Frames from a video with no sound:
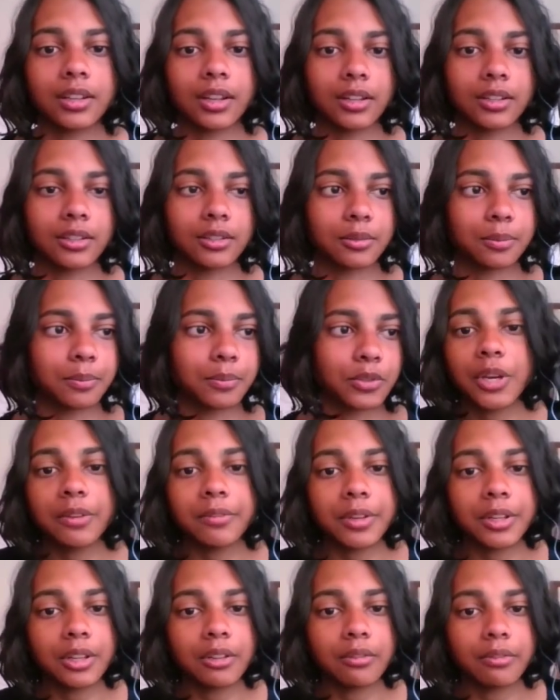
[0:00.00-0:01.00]
and it's
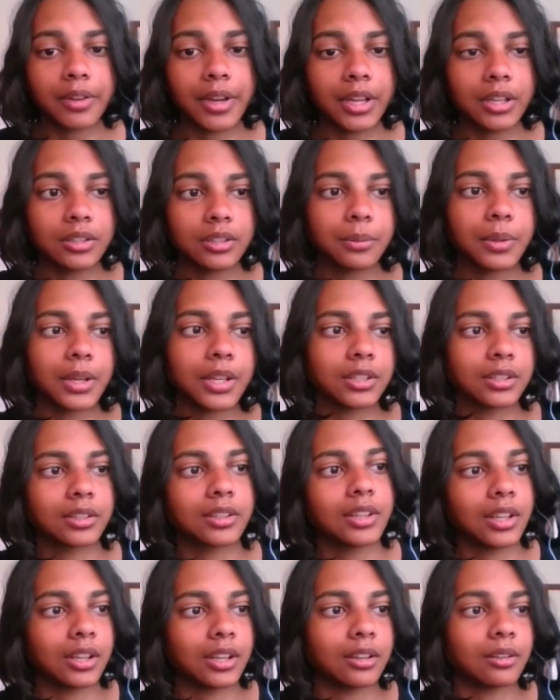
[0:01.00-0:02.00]
perfectly fine to
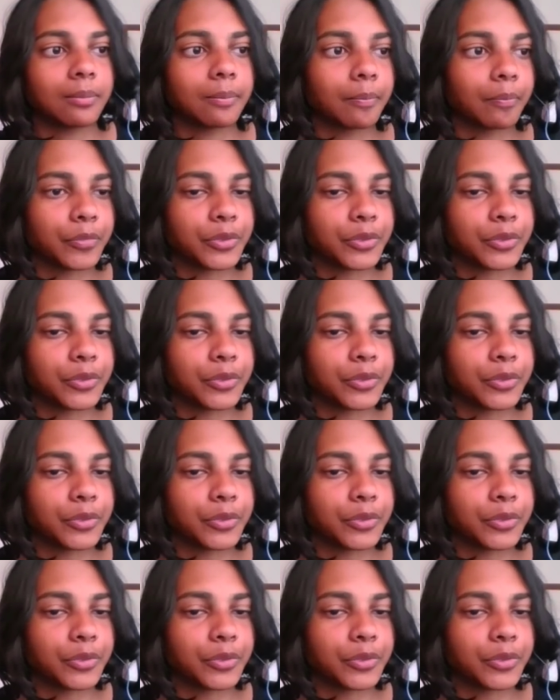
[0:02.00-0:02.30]
basically